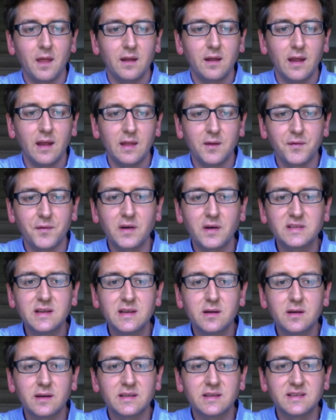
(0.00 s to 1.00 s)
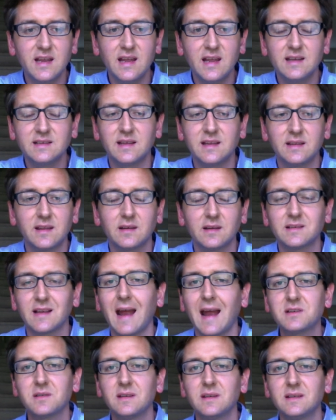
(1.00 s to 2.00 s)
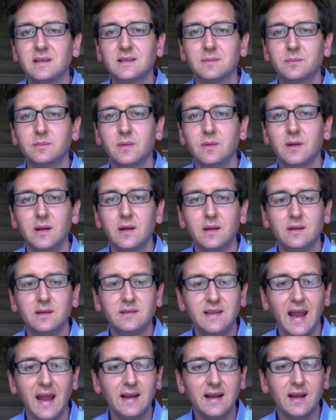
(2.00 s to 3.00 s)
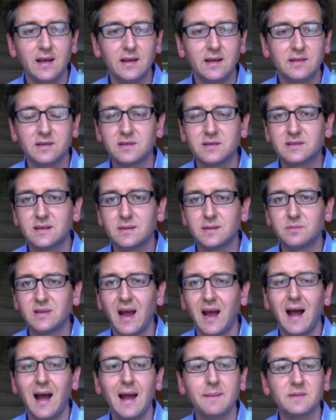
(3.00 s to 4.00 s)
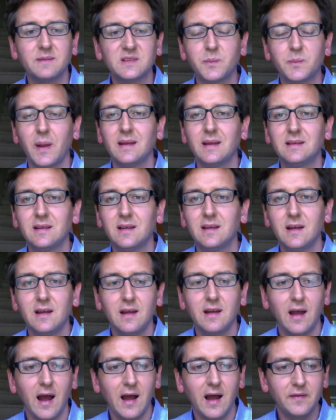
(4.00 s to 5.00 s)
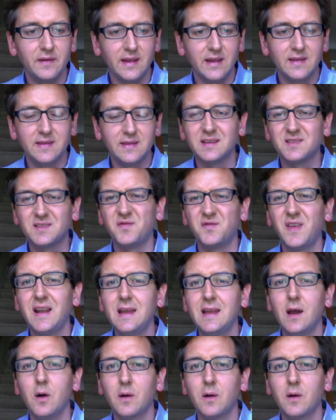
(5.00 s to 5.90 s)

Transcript: The first thing you're going to see is that there's actually some data, there's some time spent um, in this video